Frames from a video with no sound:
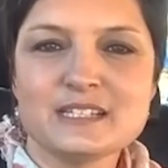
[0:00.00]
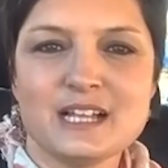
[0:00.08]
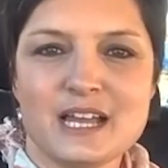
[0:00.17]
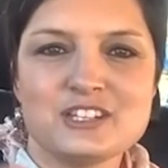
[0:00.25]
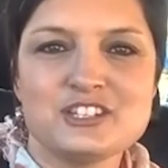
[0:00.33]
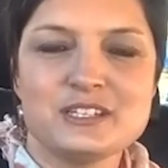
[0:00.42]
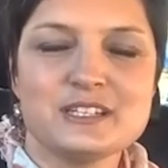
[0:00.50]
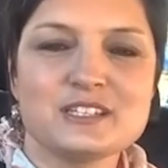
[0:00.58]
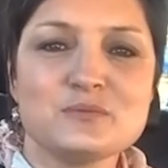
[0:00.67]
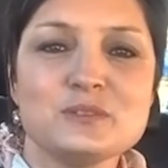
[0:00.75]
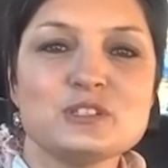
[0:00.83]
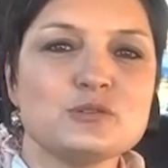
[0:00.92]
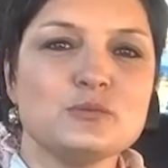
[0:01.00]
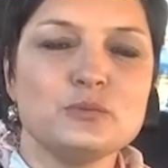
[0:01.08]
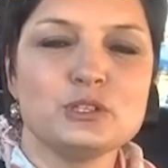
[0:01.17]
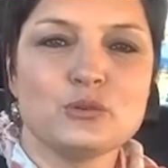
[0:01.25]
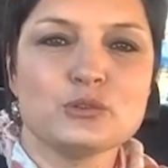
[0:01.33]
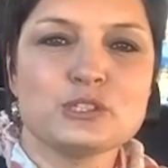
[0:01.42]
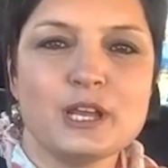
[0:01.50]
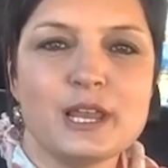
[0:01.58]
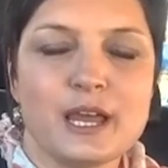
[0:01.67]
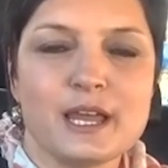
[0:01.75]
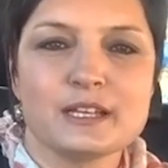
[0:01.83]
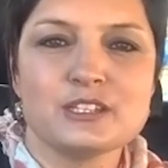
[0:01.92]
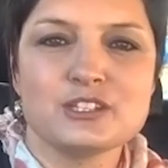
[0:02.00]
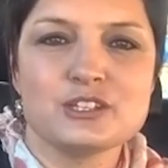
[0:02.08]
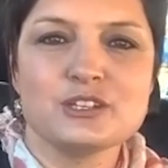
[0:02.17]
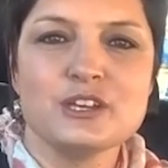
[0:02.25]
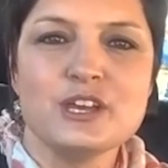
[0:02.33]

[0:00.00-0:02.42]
hygienists would also like to